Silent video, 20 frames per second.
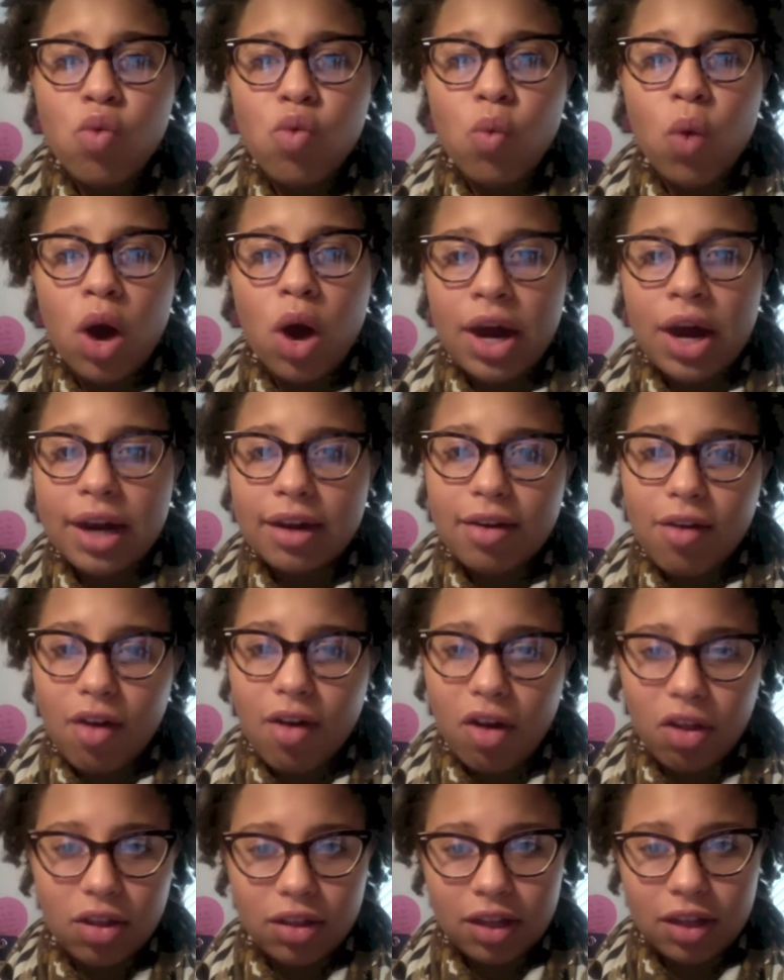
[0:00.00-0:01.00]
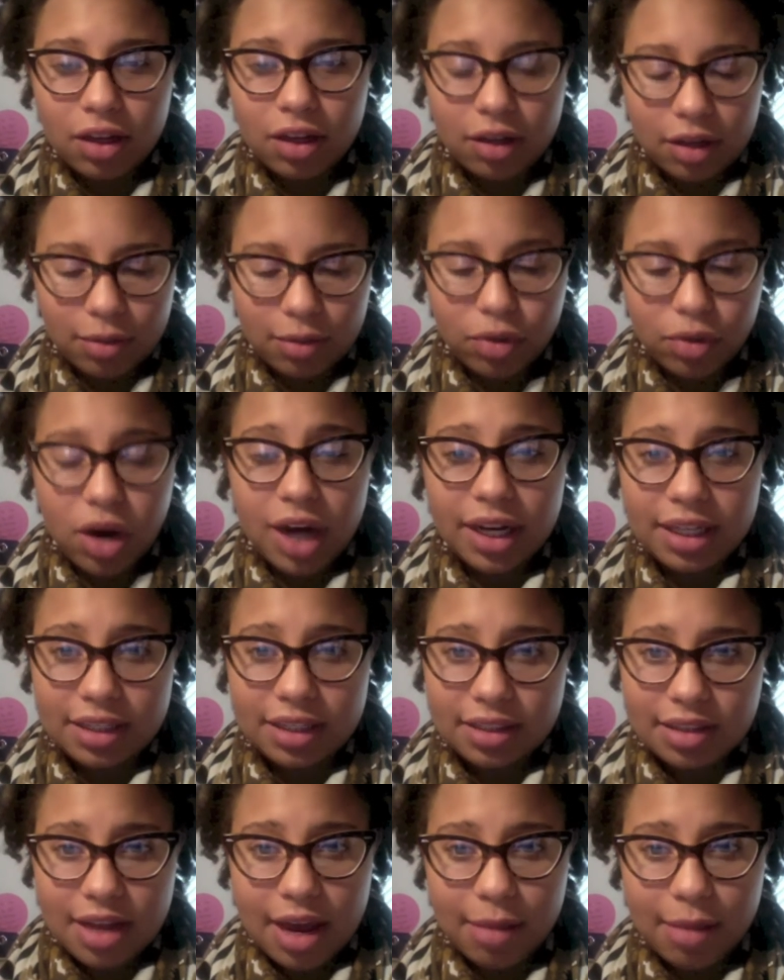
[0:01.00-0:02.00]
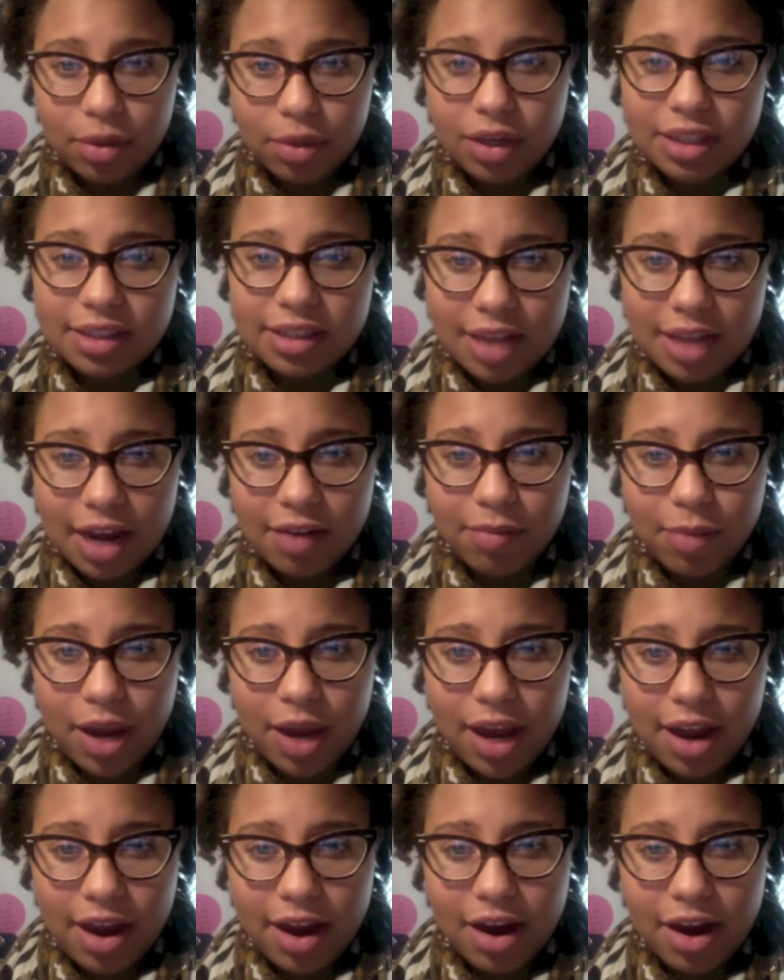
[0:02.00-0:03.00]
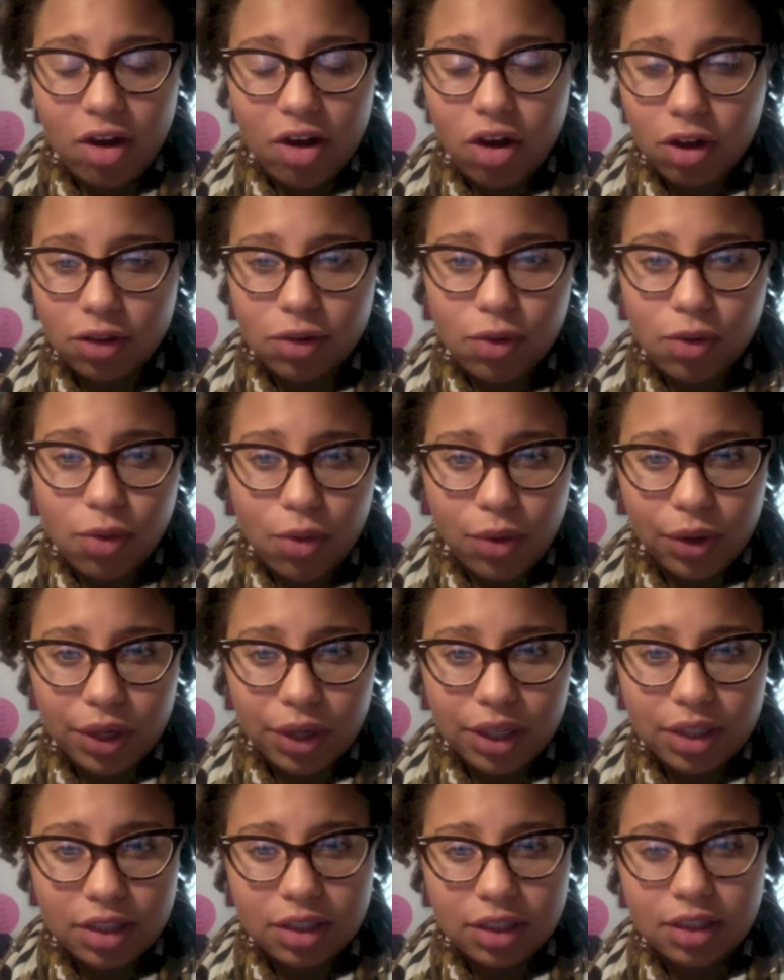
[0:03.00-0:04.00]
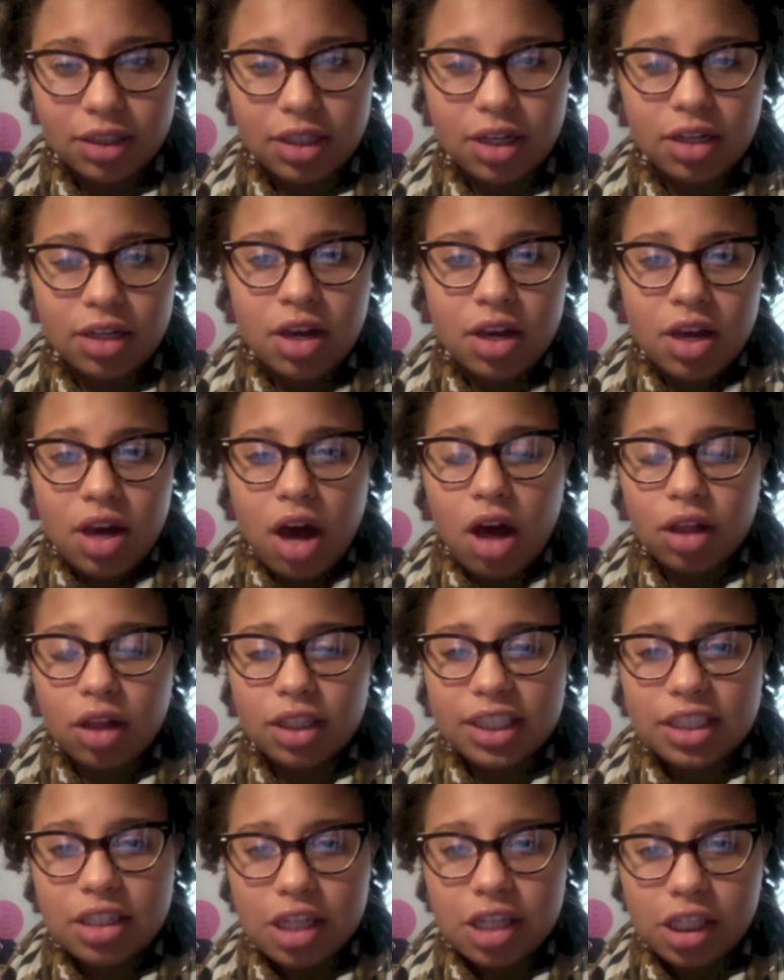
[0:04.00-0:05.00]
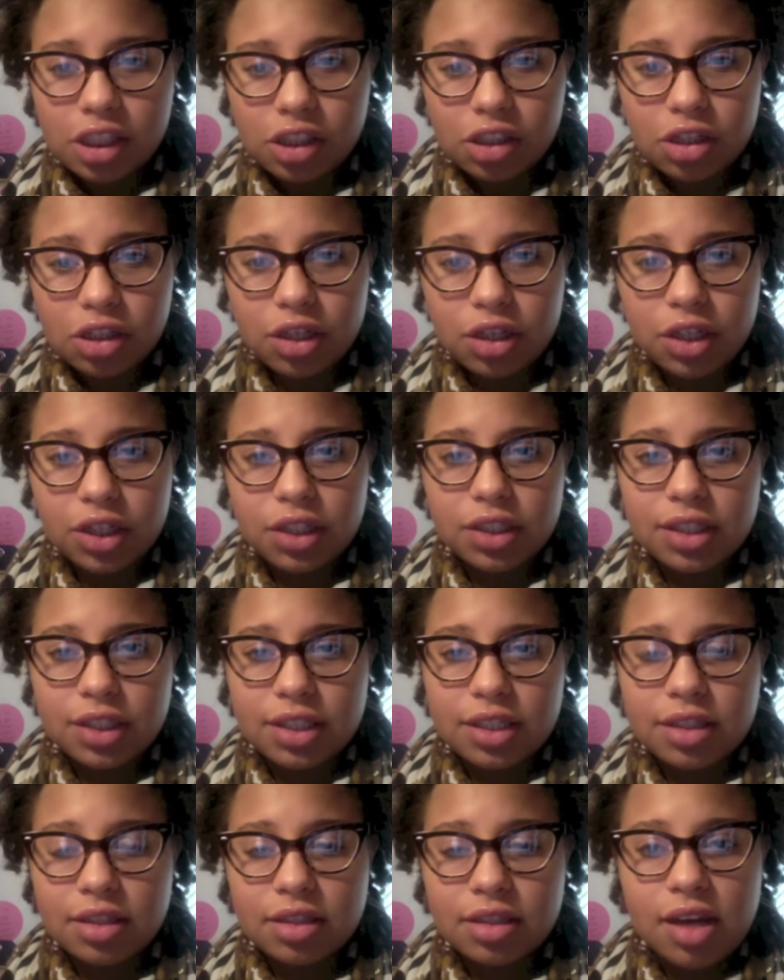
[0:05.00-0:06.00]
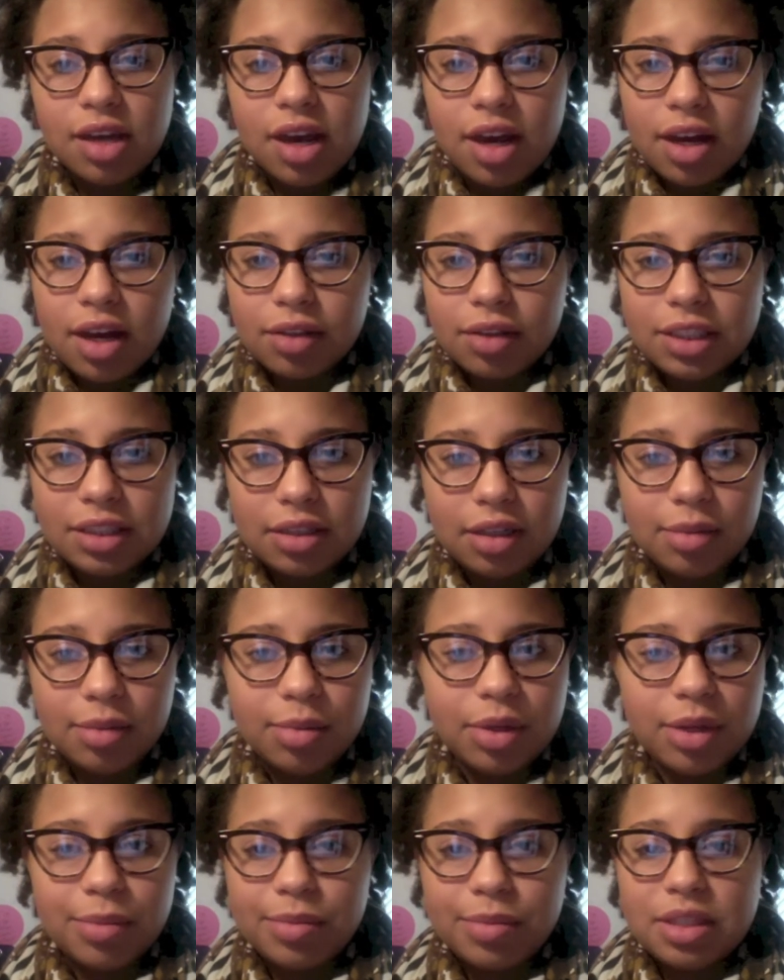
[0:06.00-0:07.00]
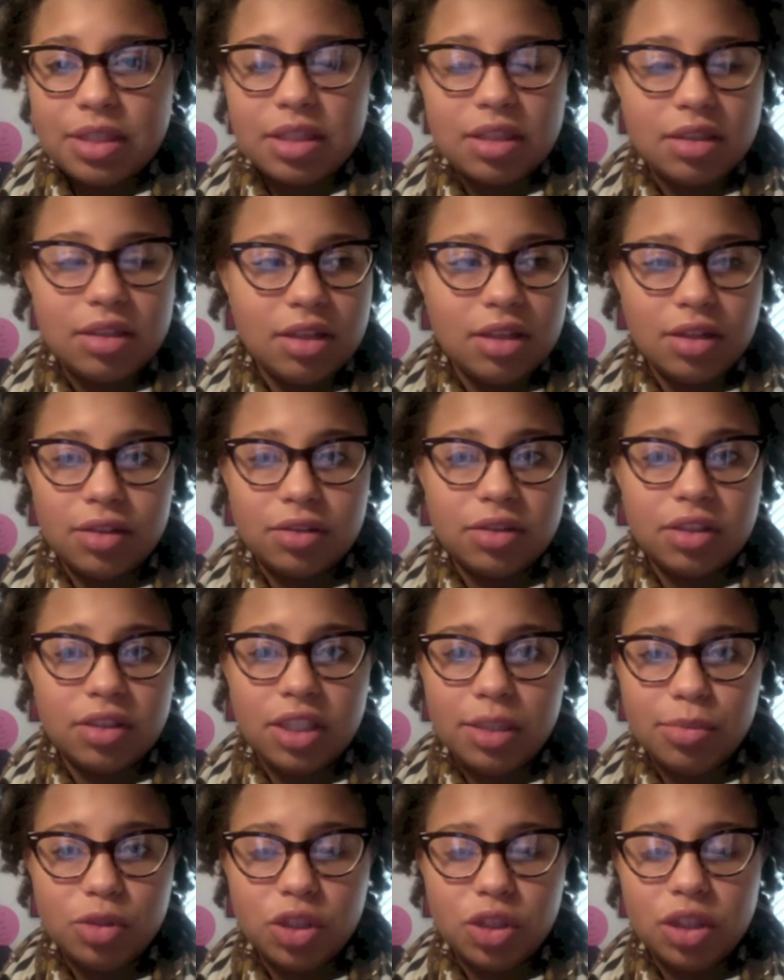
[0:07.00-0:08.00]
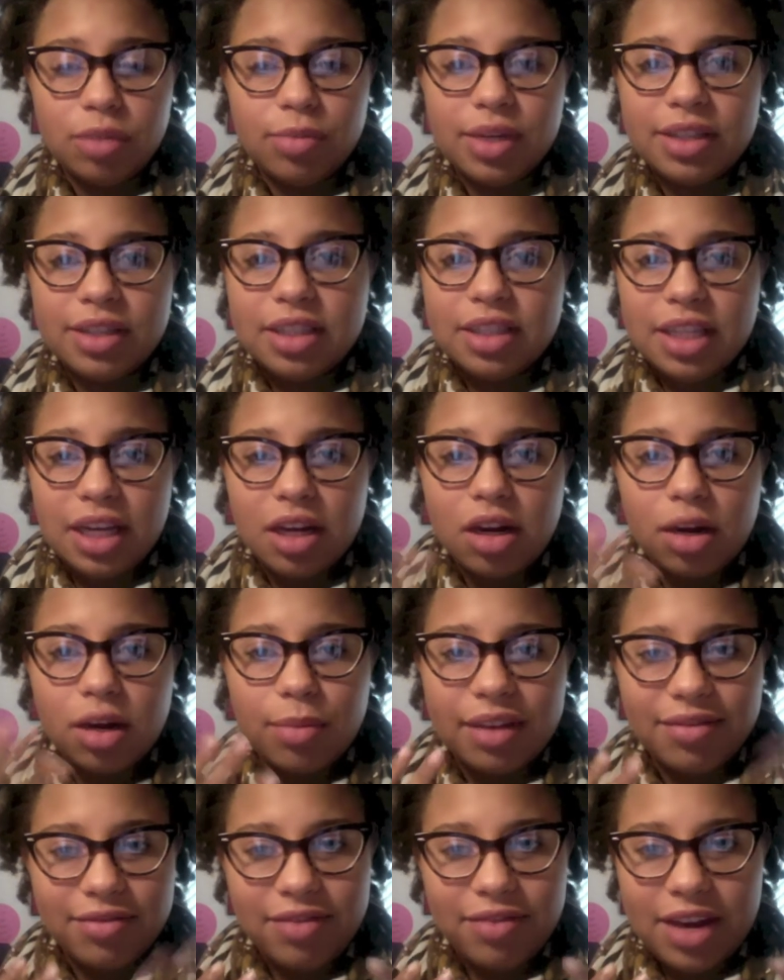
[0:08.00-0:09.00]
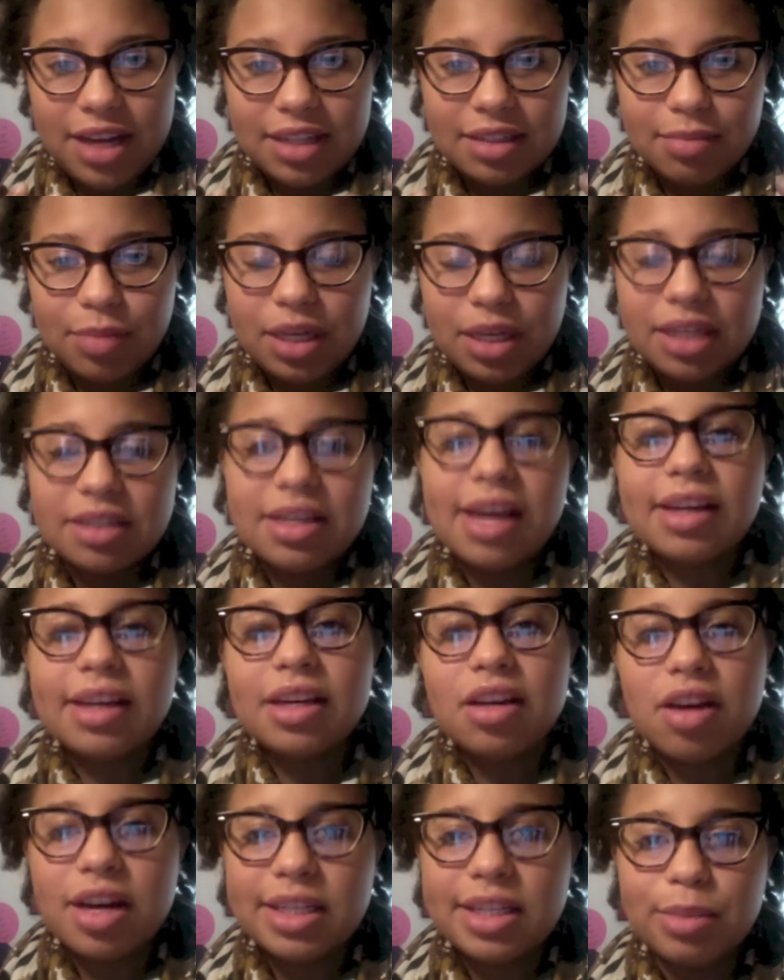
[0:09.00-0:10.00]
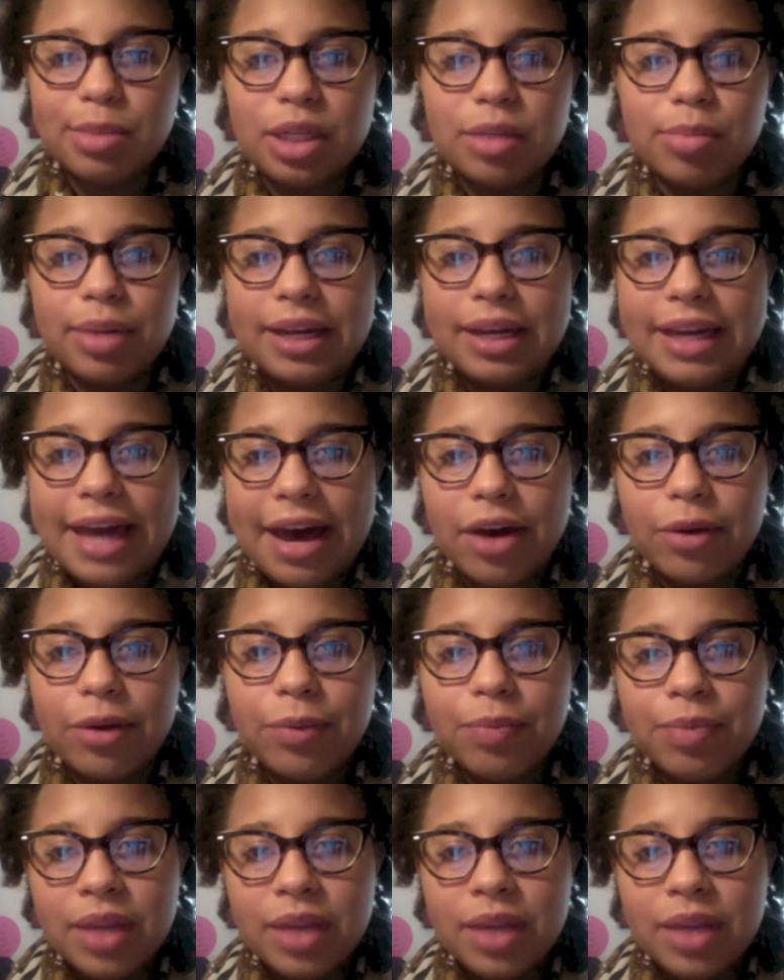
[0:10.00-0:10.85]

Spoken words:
want all the products that I put inside of my hair, all the oils and all the conditioners and sebums, deep treatments, to get on my face, because that can cause me to break out.